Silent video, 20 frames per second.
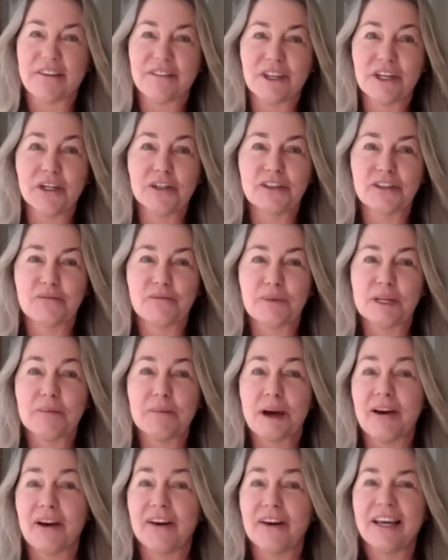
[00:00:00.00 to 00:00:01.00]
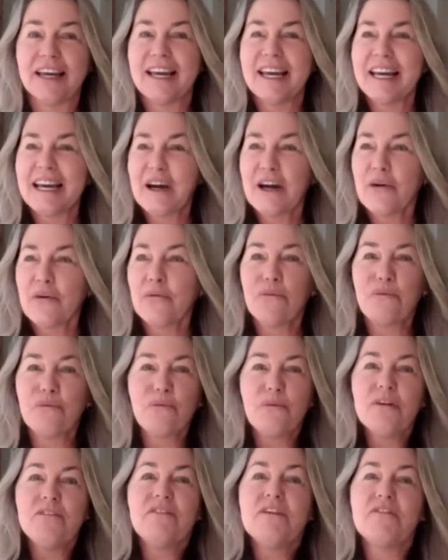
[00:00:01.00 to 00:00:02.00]
years have been about
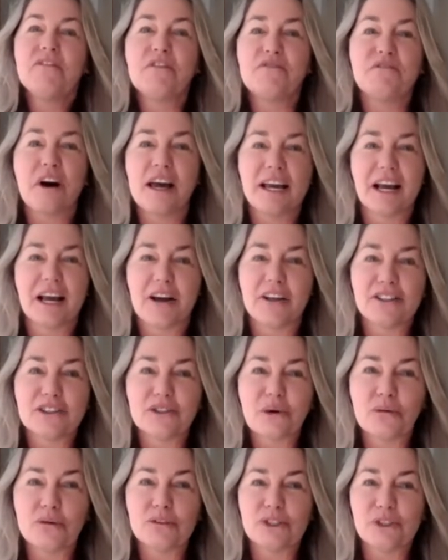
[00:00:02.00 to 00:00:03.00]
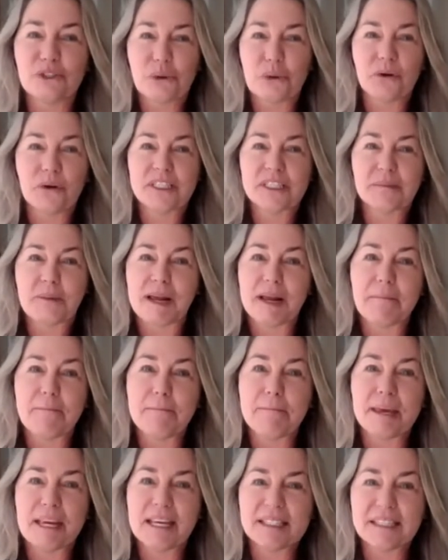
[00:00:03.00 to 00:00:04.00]
revivifying untold stories about
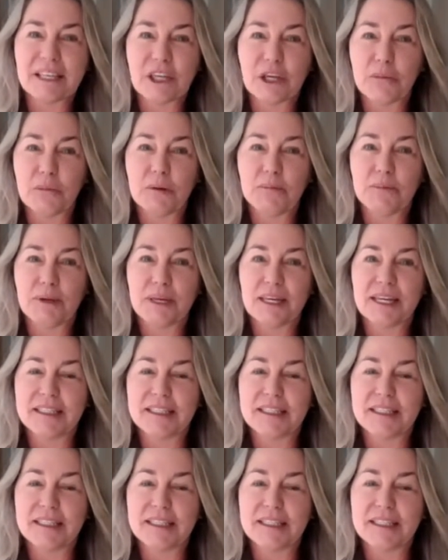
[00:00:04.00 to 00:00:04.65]
amazing human beings,